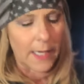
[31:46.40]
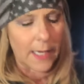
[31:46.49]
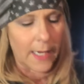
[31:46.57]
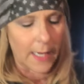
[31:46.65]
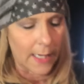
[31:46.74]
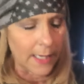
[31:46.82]

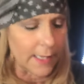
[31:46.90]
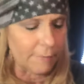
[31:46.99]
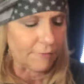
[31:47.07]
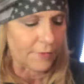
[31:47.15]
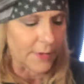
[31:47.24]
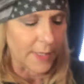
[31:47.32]
I live
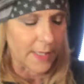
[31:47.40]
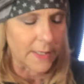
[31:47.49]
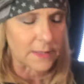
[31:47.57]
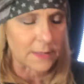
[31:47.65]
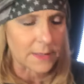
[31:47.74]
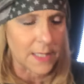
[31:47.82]
for
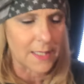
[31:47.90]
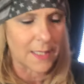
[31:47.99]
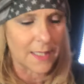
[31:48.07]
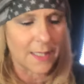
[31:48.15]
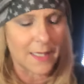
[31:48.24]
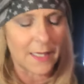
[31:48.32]
this.
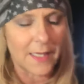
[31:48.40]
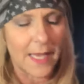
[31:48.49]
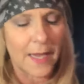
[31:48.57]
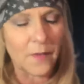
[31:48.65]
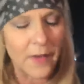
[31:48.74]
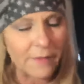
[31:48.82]

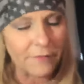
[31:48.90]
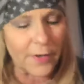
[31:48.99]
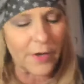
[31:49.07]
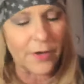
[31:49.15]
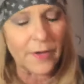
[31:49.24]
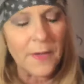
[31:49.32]

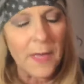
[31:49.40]
However,